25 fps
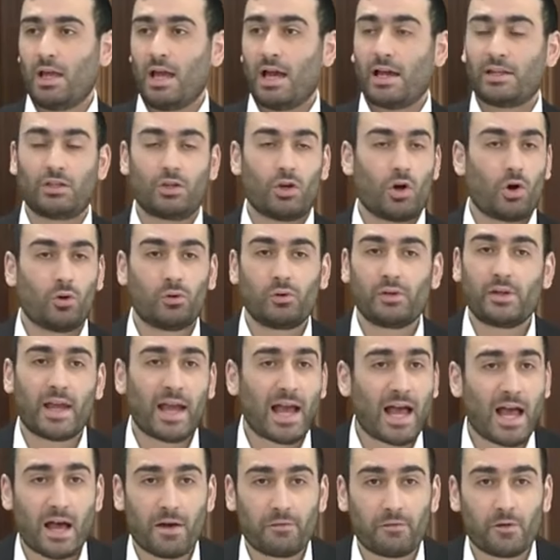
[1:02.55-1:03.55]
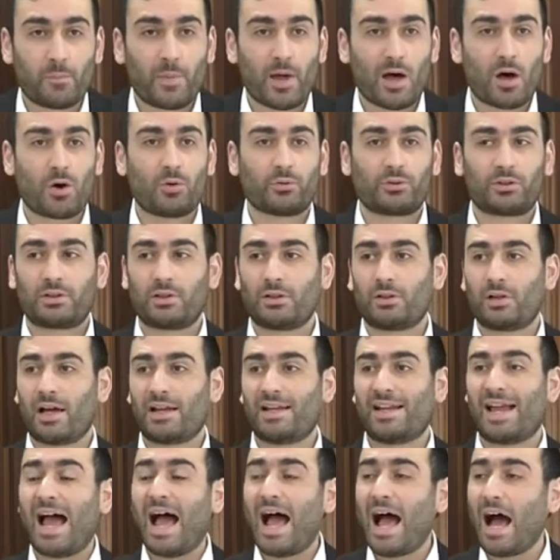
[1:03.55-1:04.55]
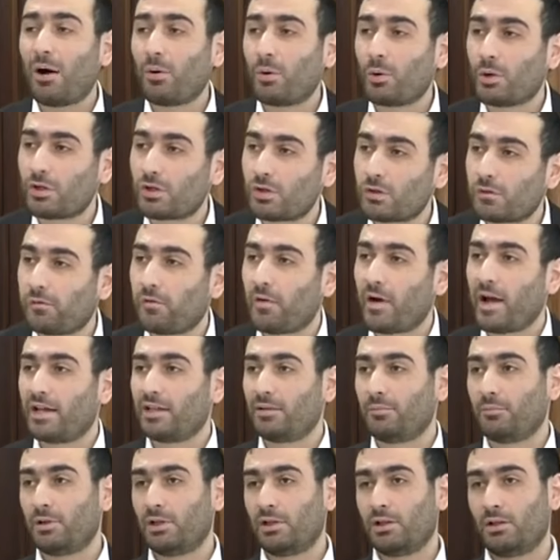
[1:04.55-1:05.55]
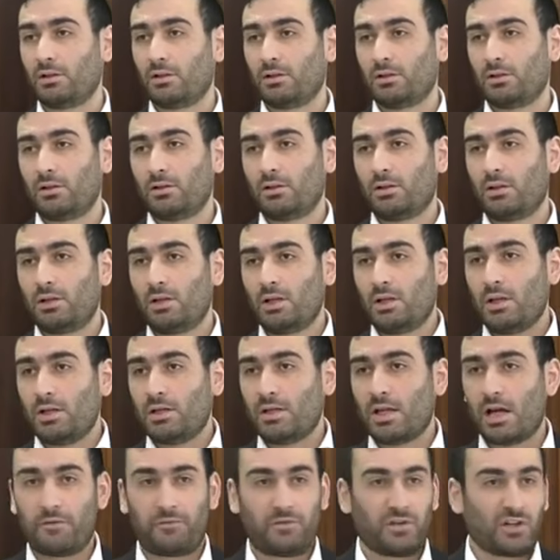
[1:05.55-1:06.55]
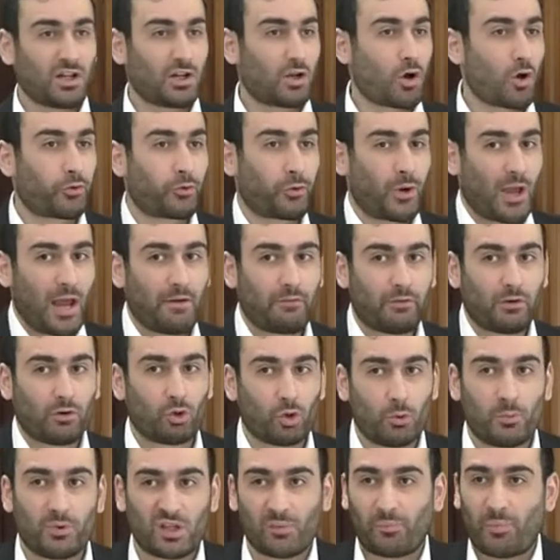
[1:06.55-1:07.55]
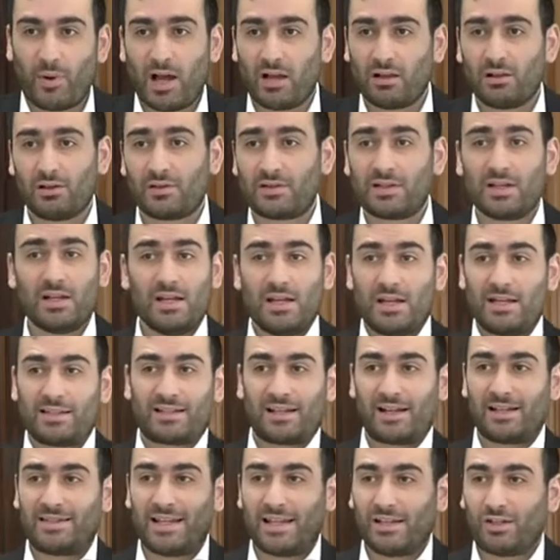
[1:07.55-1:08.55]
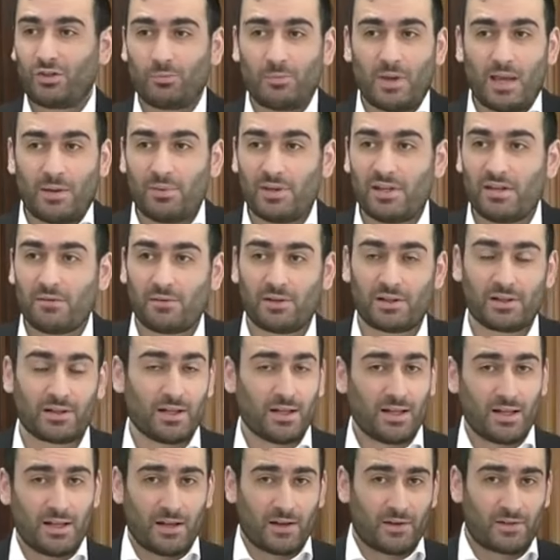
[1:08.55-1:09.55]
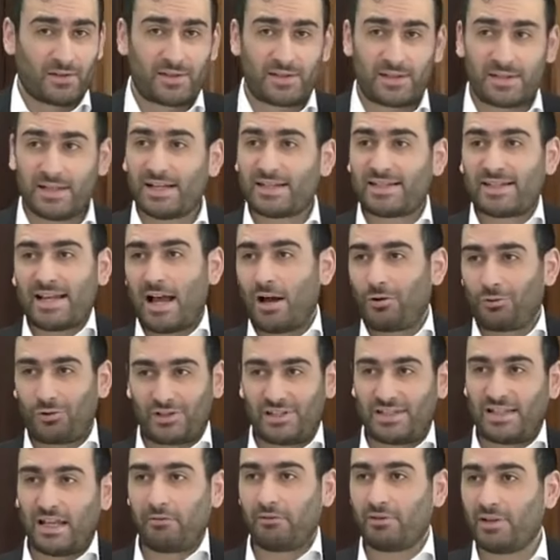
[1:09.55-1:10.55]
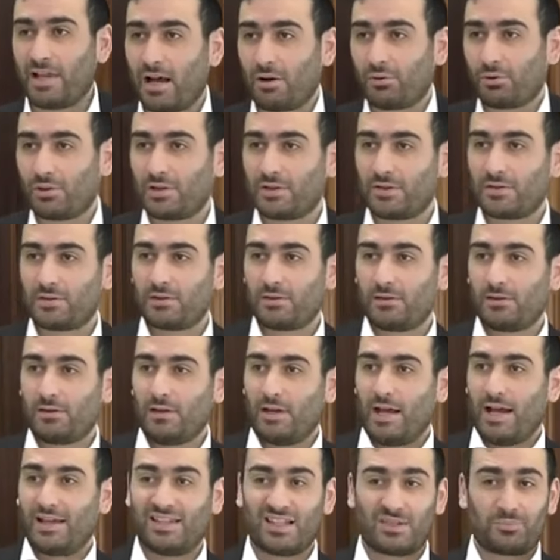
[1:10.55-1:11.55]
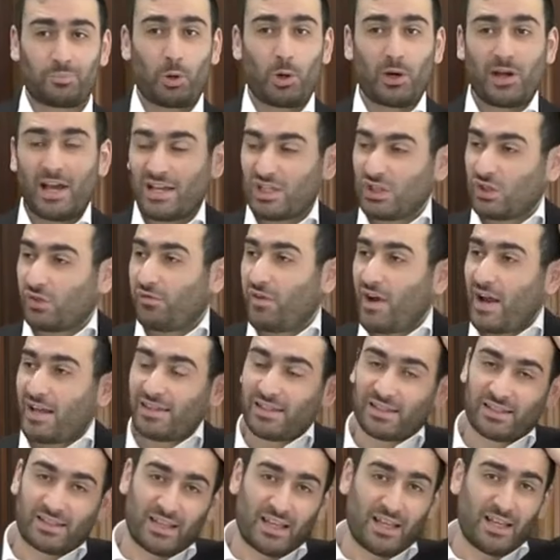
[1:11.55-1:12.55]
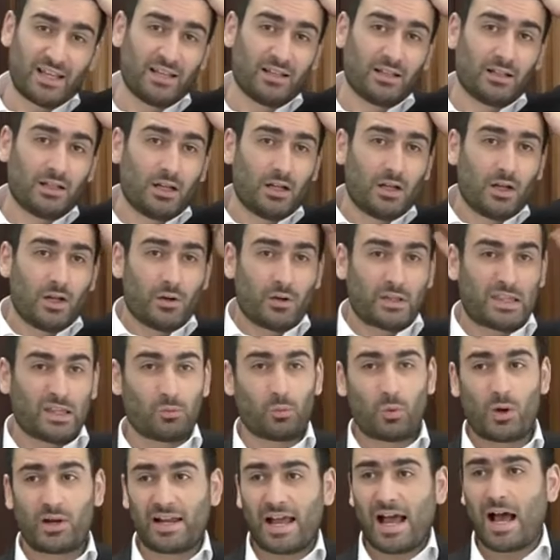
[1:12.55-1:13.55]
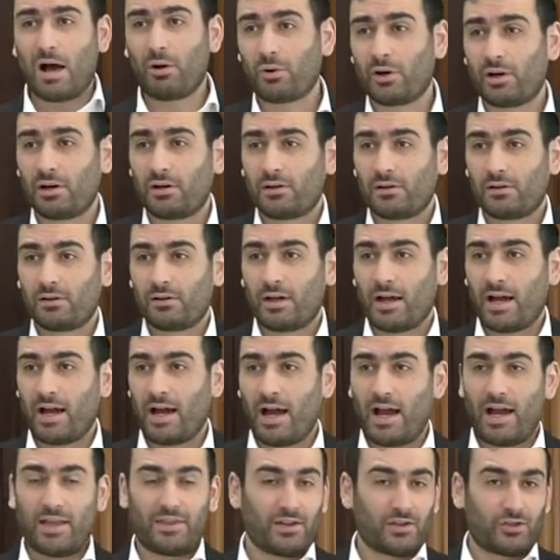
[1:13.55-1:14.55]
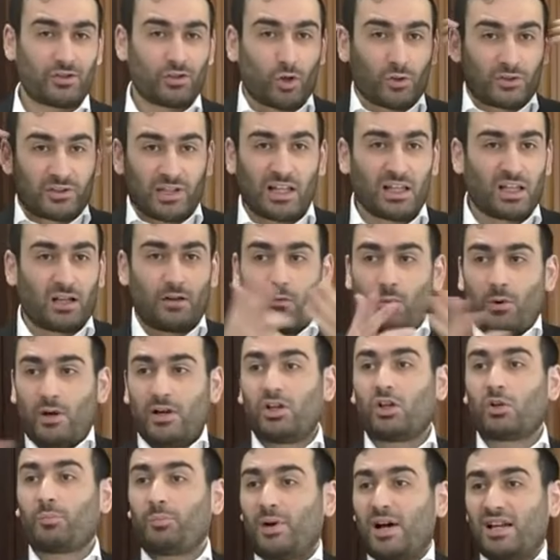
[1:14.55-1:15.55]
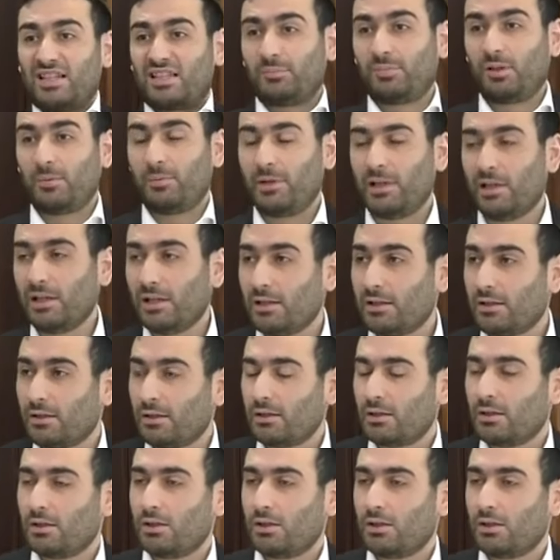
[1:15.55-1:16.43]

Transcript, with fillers: And you only have about an hour to find me. Now, if you're going to go through every room in the palace, it's going to take you maybe even six hours, seven hours. And this boy has to find the king within one hour. And there's no telling of where he could possibly be.